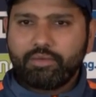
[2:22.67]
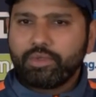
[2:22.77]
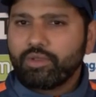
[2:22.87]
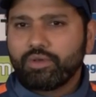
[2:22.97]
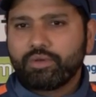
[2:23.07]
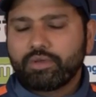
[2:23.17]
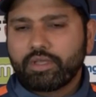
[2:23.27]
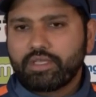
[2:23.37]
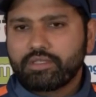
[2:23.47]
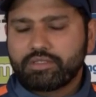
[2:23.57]
We know
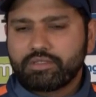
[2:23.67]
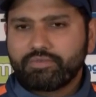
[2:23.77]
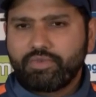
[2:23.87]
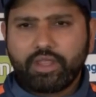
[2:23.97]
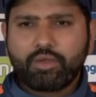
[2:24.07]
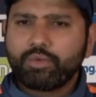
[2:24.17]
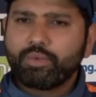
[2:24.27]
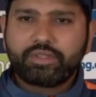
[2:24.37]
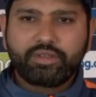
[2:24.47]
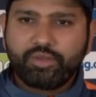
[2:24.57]
he's very good
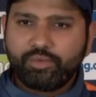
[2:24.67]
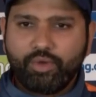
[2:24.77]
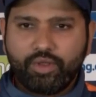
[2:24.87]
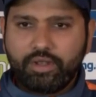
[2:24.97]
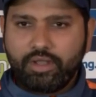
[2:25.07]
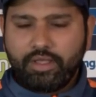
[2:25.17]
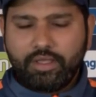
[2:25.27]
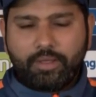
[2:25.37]
with the new ball.